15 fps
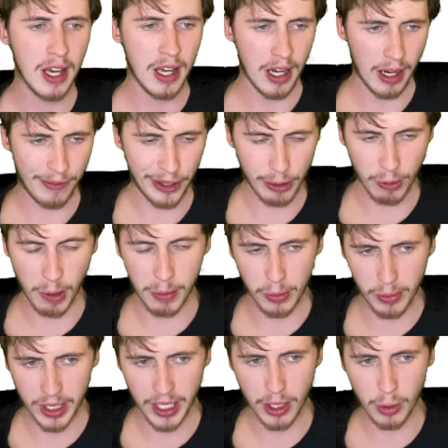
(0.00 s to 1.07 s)
I think Robert
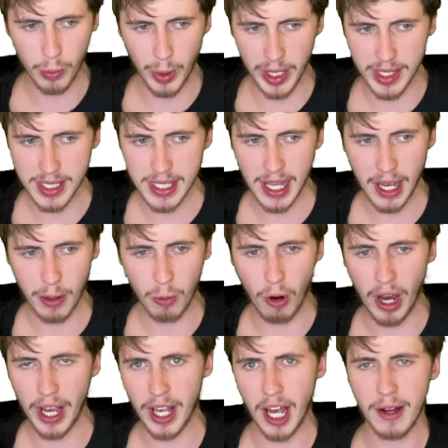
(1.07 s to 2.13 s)
Whittaker wins that
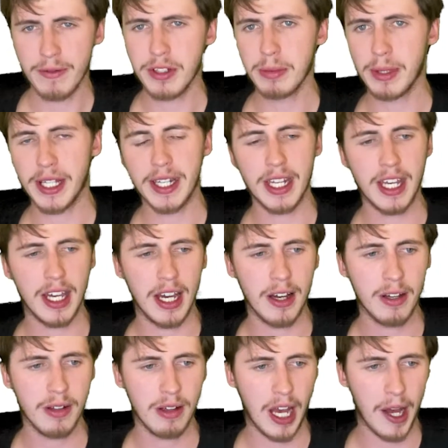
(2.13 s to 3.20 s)
quite comfortably now
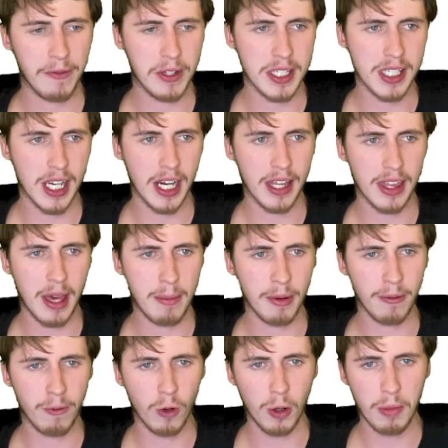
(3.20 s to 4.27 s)
after seeing that
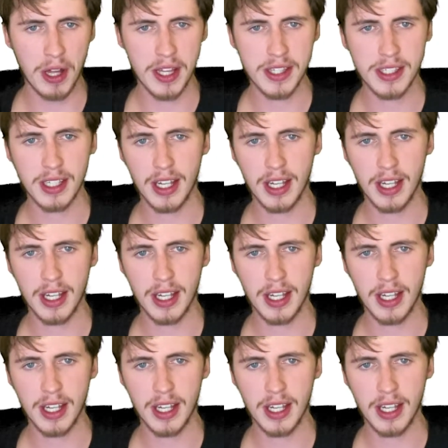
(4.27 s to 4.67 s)
performance,